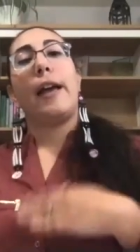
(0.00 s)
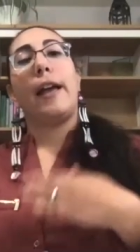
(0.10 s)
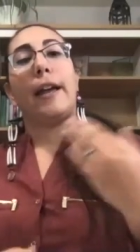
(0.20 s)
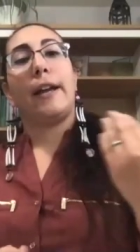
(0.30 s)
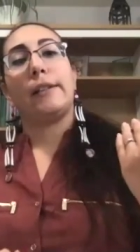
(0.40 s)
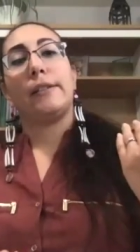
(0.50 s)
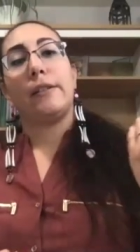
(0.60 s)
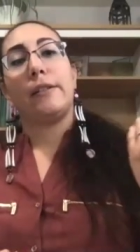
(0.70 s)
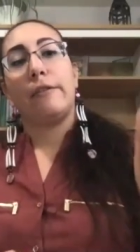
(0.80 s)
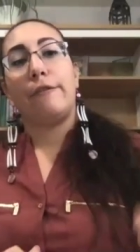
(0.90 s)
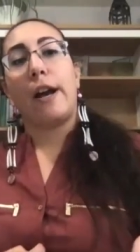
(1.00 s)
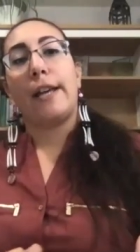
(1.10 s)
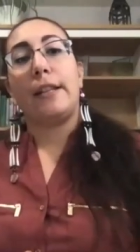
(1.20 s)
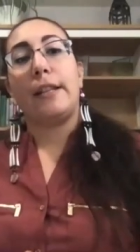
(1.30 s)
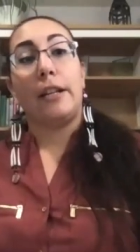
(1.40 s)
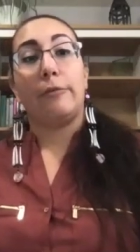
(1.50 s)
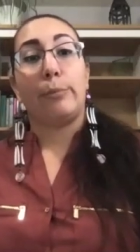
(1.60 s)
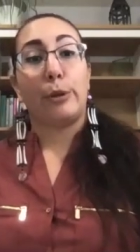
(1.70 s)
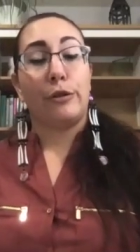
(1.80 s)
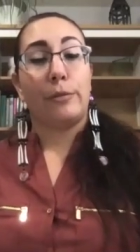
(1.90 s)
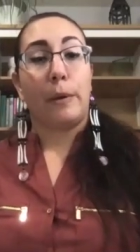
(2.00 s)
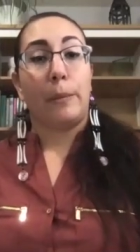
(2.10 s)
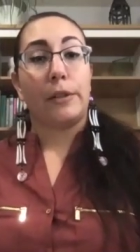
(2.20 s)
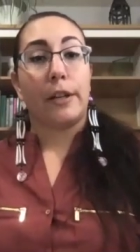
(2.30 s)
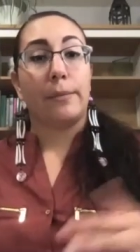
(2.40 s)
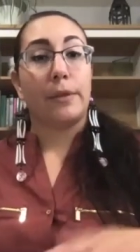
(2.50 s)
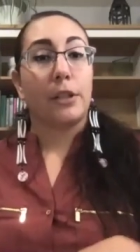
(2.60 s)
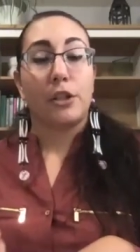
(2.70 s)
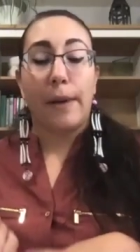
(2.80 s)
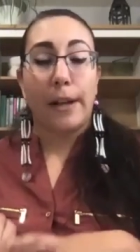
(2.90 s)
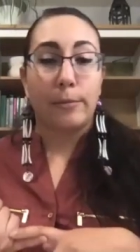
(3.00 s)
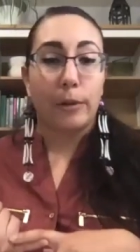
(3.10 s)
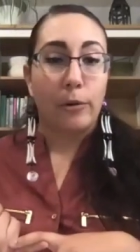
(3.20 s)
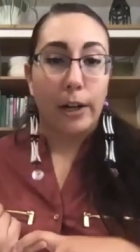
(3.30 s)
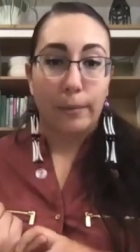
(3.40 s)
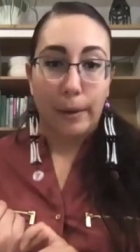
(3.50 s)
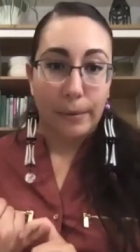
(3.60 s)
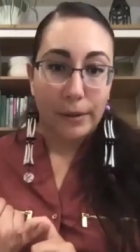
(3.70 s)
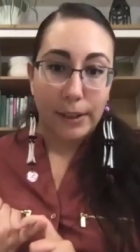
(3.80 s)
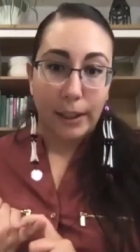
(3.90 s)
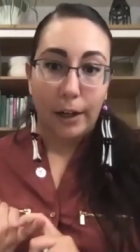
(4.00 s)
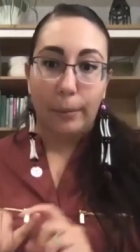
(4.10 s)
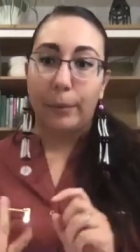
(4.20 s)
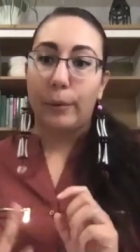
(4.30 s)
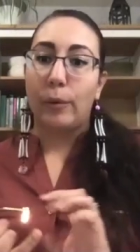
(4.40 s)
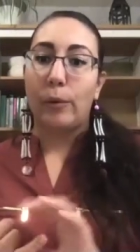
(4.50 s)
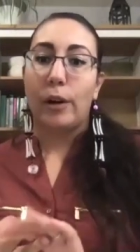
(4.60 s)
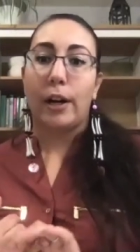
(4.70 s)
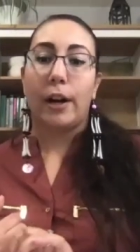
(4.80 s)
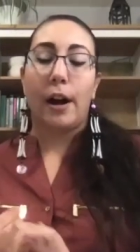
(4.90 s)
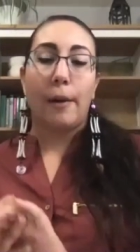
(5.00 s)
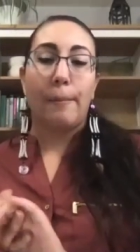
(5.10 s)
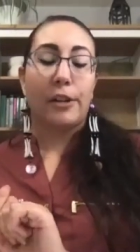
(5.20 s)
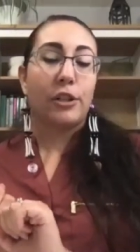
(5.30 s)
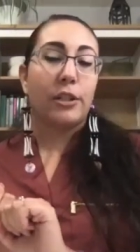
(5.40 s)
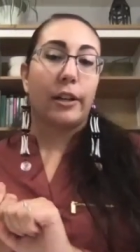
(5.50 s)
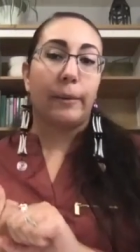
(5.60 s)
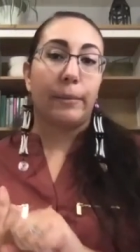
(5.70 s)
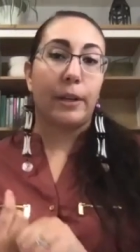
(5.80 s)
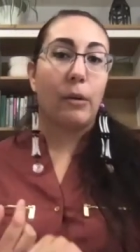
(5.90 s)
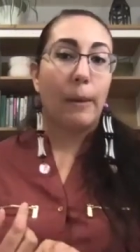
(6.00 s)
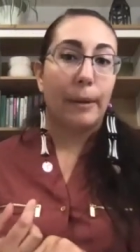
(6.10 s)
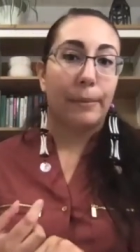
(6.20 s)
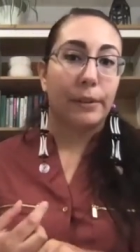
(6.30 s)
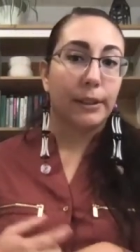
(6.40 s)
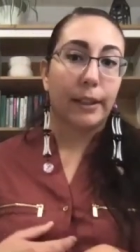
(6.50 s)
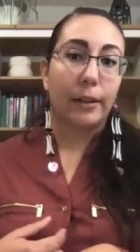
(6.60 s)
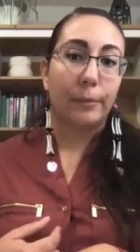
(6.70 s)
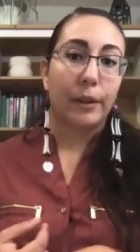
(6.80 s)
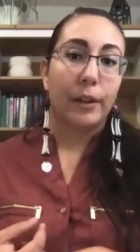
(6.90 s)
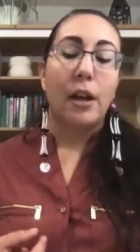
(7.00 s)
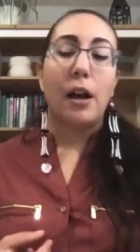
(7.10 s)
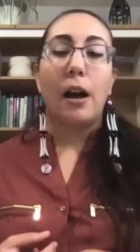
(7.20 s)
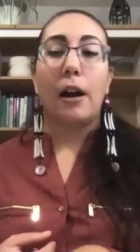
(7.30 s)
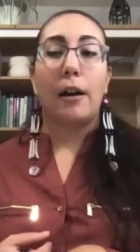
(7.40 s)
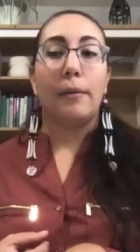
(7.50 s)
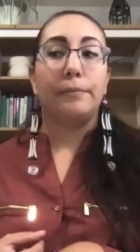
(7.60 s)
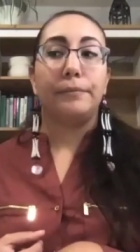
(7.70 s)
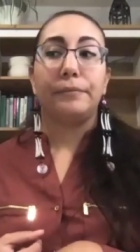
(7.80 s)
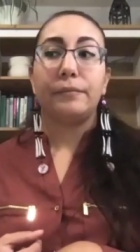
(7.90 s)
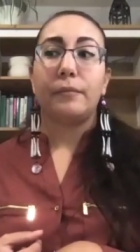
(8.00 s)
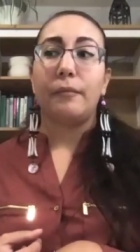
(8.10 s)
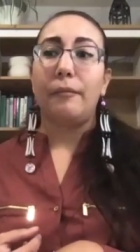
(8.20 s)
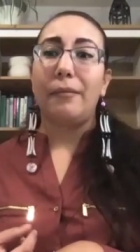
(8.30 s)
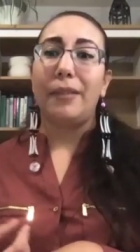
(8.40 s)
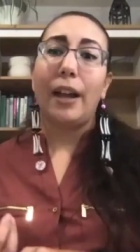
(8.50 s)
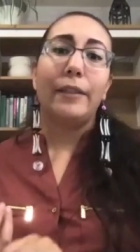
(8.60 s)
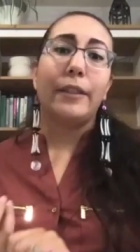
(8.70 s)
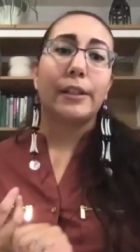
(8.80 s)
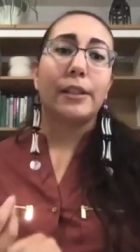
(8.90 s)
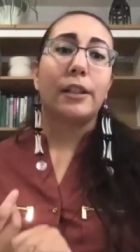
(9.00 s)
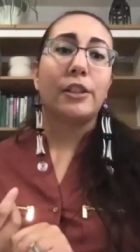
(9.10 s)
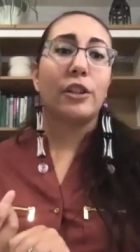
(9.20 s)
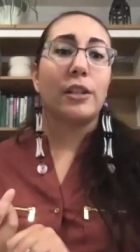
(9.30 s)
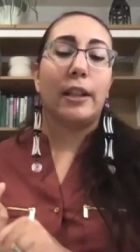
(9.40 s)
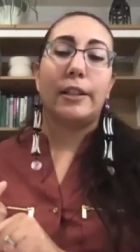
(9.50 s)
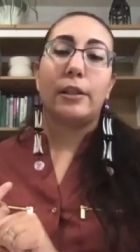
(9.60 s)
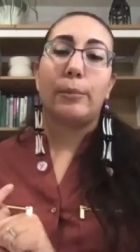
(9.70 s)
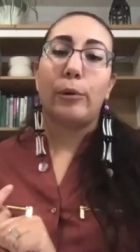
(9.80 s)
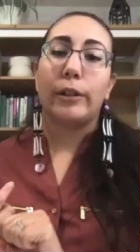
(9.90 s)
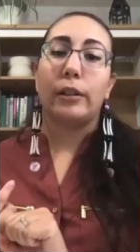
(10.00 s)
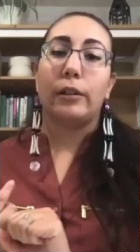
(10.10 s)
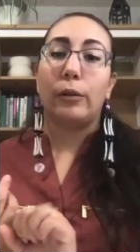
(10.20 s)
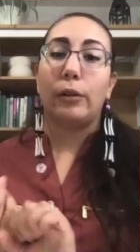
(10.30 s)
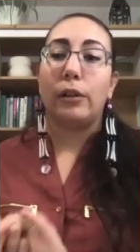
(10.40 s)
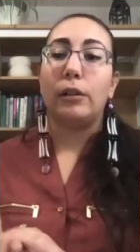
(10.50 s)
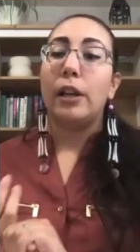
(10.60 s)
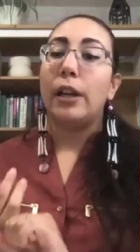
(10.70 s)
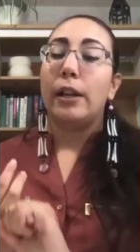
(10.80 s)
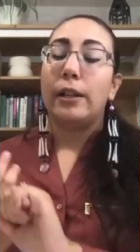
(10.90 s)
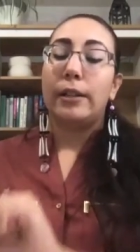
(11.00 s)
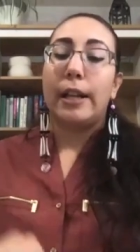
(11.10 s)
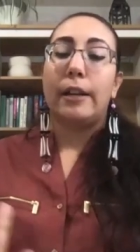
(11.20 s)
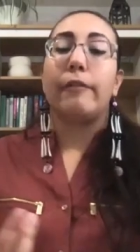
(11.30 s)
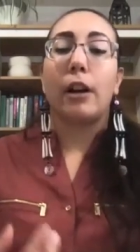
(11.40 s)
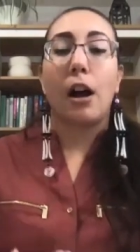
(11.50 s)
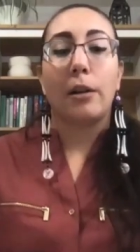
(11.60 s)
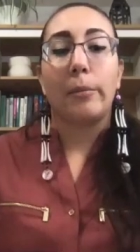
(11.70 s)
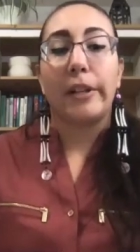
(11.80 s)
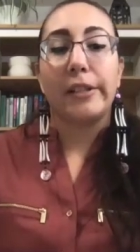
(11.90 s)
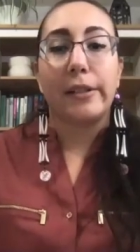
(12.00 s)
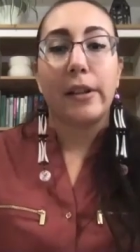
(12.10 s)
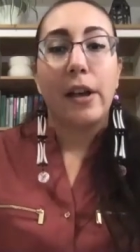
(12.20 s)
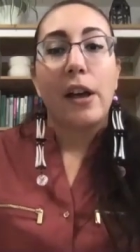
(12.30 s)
and find the native produced maple syrup, such as Passamaquoddy maple syrup or um, Mashantucket Pequot maple syrup. Um, and they're delicious and they support the local native economies.